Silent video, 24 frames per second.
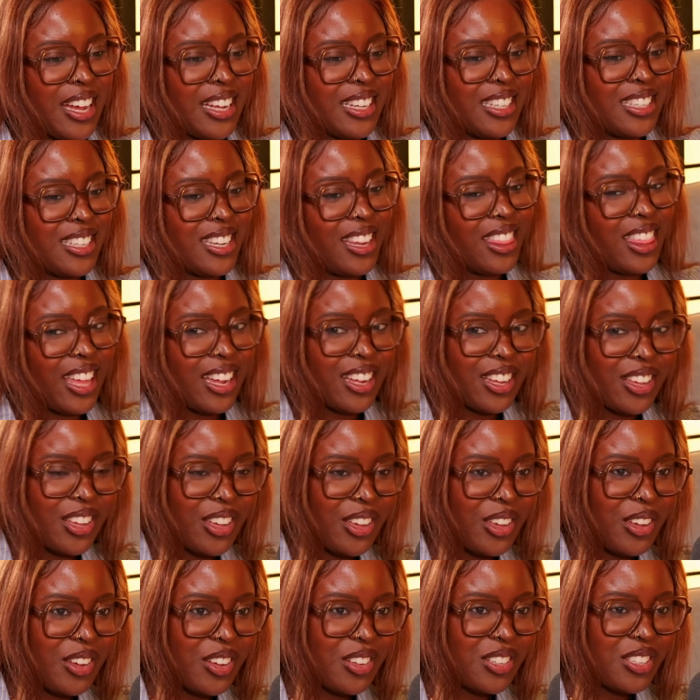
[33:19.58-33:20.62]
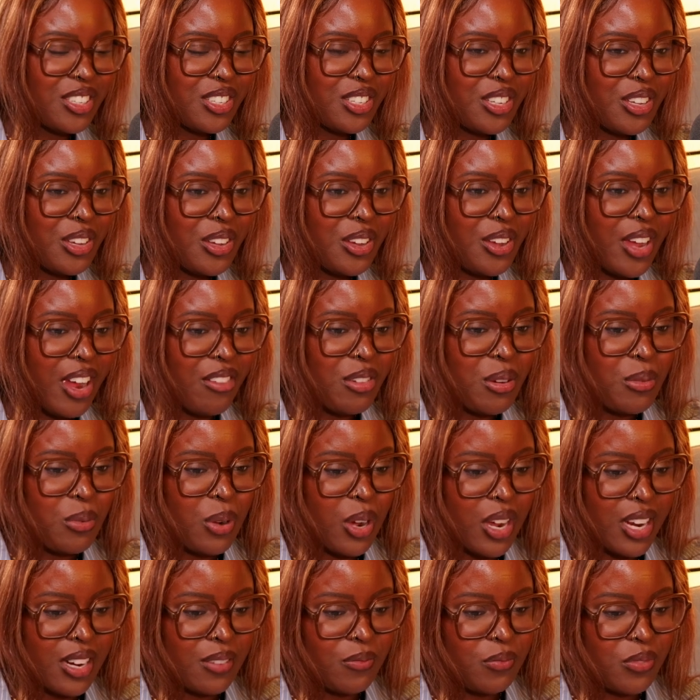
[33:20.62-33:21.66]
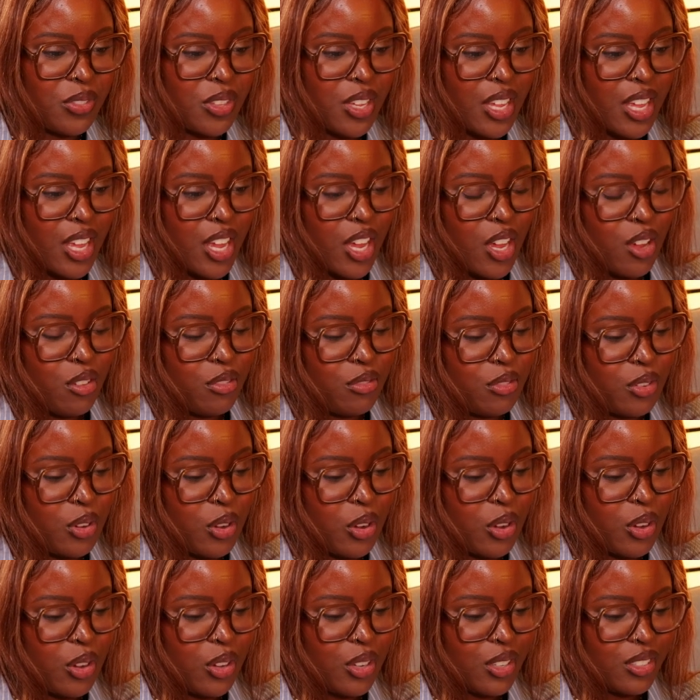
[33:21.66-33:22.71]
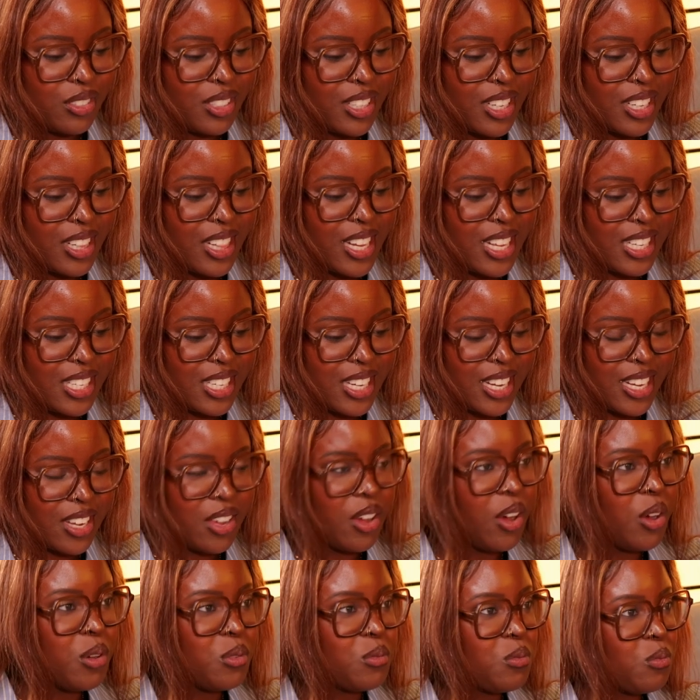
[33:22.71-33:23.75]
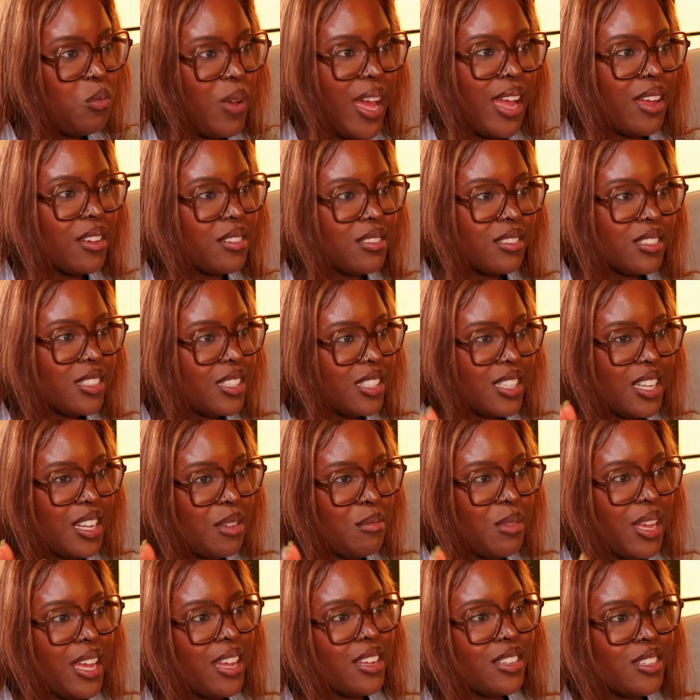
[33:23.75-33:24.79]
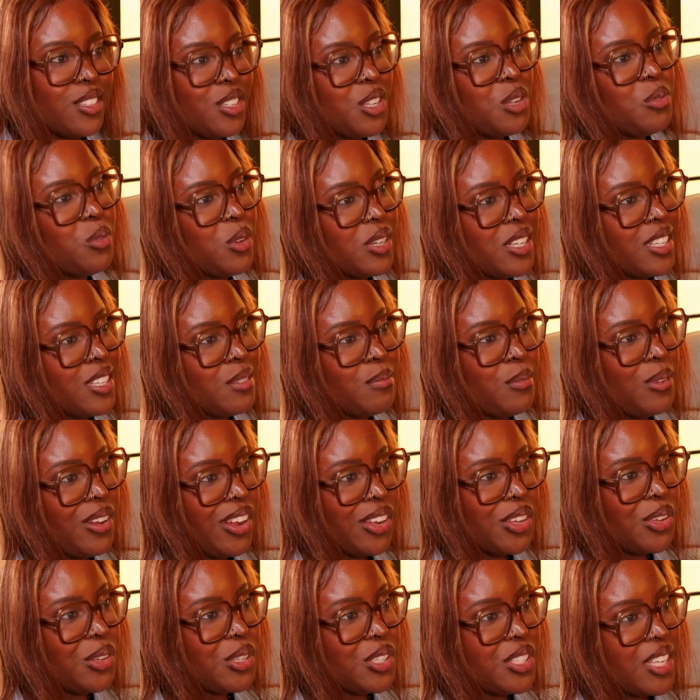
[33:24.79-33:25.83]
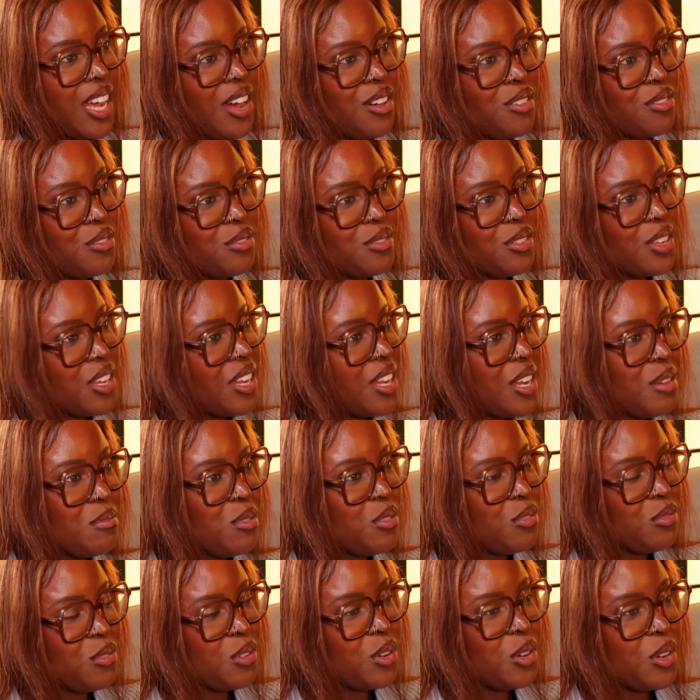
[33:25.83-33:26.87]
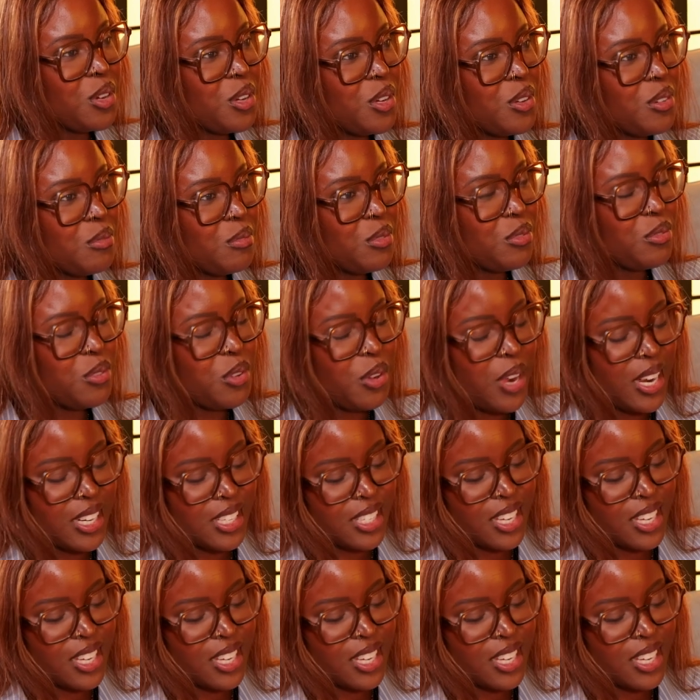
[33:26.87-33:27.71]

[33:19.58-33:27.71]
And thank you to everyone for listening. Oh, wait, silly me. Do you want to plug yourself before I